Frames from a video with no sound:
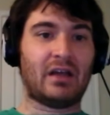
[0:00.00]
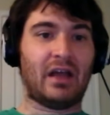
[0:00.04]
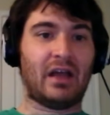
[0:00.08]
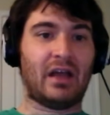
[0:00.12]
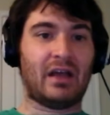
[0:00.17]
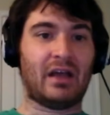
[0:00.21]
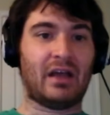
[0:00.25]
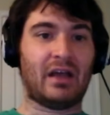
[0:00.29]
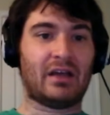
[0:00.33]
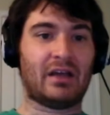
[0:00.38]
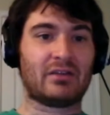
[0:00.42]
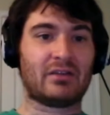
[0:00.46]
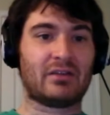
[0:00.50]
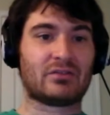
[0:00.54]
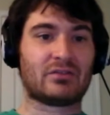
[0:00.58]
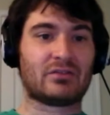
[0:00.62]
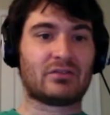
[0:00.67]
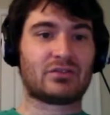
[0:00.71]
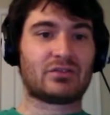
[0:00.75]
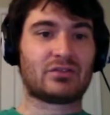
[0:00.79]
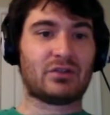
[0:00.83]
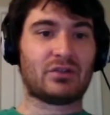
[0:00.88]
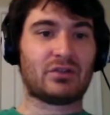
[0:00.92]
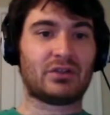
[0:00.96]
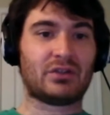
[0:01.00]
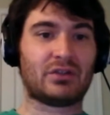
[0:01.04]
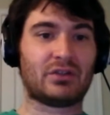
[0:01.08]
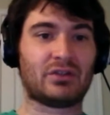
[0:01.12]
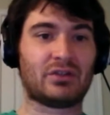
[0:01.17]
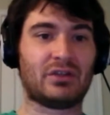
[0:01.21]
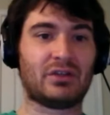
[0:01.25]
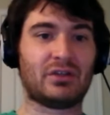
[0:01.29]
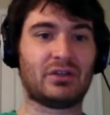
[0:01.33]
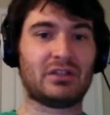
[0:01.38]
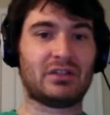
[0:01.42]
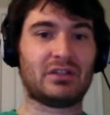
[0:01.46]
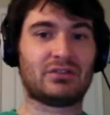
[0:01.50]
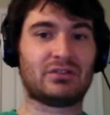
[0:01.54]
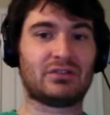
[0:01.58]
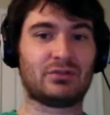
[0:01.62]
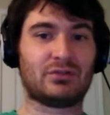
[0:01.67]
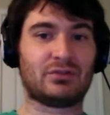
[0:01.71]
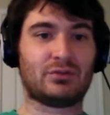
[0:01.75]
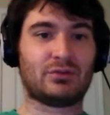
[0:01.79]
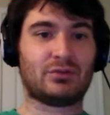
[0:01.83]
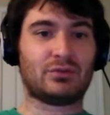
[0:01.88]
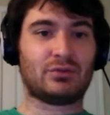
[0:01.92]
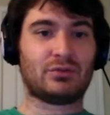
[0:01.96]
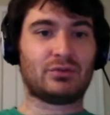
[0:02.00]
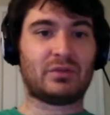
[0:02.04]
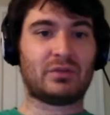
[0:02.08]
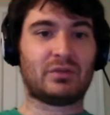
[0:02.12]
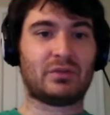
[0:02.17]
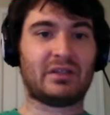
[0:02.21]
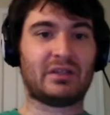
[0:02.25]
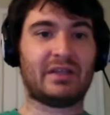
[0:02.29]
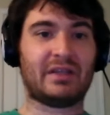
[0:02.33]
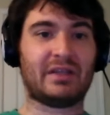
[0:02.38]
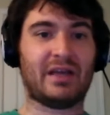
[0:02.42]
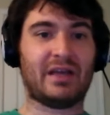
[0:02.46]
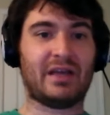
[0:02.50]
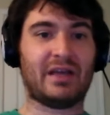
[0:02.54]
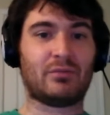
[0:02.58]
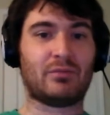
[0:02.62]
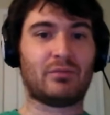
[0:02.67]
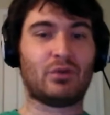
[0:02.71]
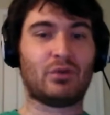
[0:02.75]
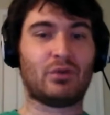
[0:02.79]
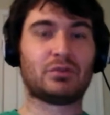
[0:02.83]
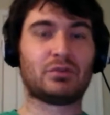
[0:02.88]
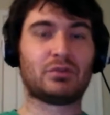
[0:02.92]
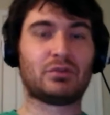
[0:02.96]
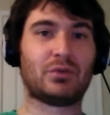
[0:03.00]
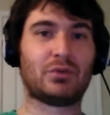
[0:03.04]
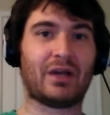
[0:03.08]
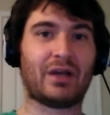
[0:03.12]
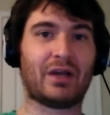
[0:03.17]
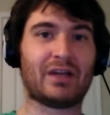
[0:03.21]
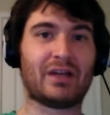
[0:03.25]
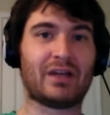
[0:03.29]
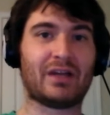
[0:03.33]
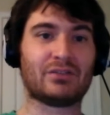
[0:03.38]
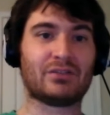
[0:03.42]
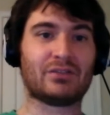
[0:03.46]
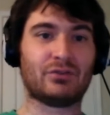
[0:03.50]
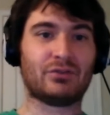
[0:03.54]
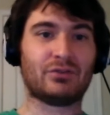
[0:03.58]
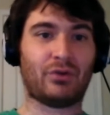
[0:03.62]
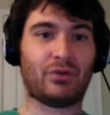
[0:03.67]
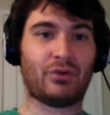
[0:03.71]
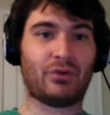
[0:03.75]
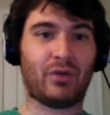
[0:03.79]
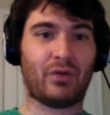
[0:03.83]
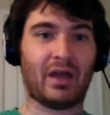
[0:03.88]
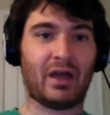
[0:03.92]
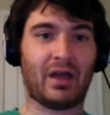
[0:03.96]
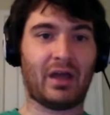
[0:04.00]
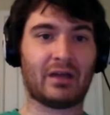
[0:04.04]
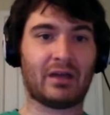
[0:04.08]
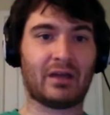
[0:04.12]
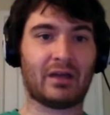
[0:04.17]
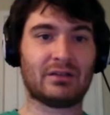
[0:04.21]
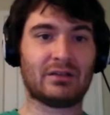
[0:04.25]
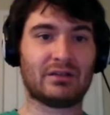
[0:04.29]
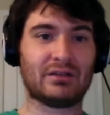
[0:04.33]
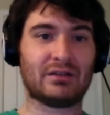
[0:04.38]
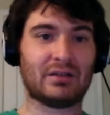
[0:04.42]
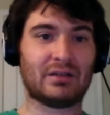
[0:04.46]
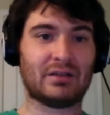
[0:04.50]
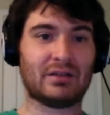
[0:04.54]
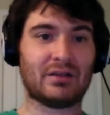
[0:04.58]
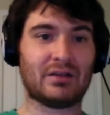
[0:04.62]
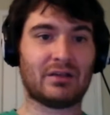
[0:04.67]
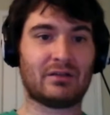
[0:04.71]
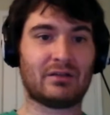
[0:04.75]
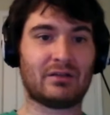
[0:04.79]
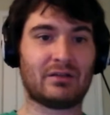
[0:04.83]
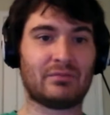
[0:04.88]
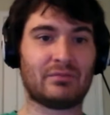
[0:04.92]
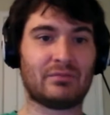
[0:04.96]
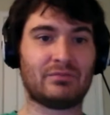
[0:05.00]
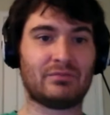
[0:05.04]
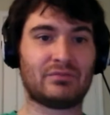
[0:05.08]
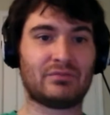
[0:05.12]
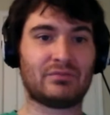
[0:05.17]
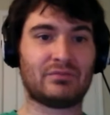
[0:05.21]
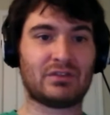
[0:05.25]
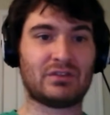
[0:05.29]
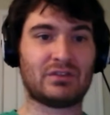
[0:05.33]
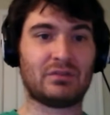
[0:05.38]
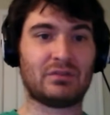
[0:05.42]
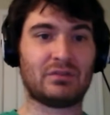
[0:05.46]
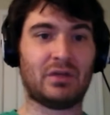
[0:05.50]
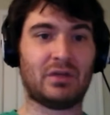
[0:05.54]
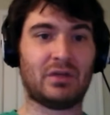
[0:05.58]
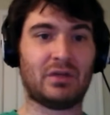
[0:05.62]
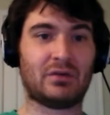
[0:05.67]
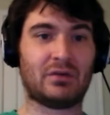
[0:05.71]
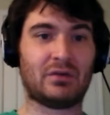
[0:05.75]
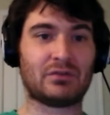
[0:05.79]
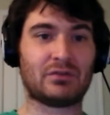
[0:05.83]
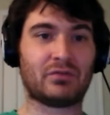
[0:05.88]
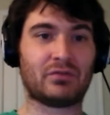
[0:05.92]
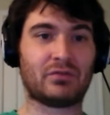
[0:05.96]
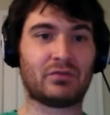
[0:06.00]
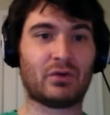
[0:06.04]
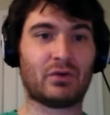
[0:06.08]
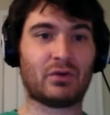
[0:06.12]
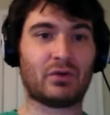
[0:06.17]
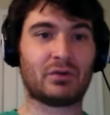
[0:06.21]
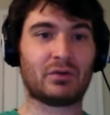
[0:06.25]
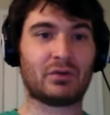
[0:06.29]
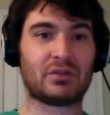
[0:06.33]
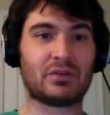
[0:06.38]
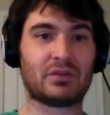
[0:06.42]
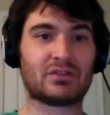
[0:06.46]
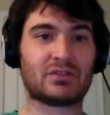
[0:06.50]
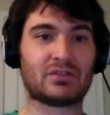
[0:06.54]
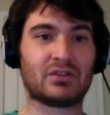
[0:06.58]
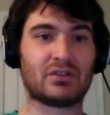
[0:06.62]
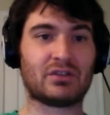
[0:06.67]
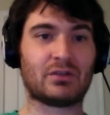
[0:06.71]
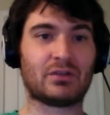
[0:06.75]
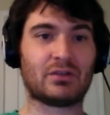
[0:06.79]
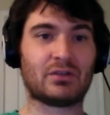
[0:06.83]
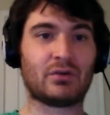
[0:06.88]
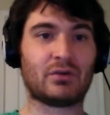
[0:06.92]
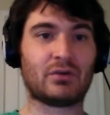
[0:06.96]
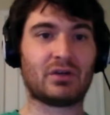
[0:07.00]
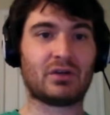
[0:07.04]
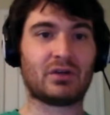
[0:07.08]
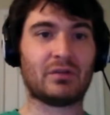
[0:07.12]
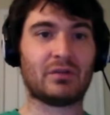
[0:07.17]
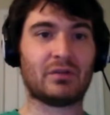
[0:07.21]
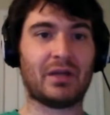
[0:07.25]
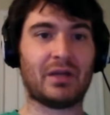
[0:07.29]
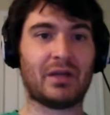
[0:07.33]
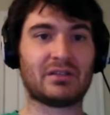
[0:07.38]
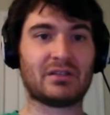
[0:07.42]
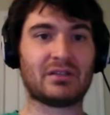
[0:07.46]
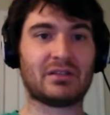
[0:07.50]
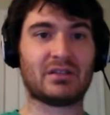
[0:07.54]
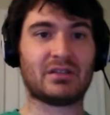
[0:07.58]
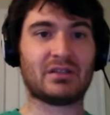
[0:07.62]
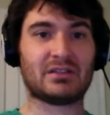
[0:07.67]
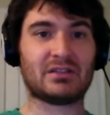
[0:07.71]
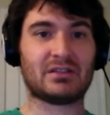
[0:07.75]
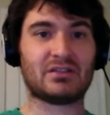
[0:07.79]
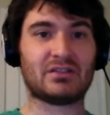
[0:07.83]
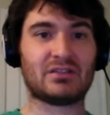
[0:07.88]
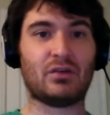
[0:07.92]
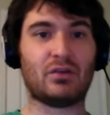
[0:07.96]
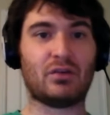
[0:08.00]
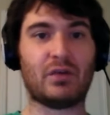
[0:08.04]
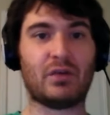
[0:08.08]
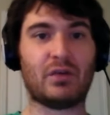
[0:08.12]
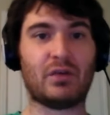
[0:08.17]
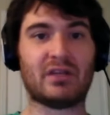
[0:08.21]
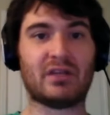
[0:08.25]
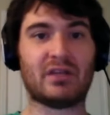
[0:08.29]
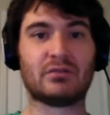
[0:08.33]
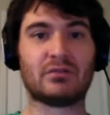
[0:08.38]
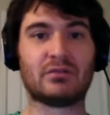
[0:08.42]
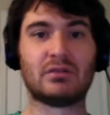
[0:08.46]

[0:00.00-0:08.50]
And so you're going to need to get multiple guys who do that to be able to afford a Whistler or a Mengden and still win.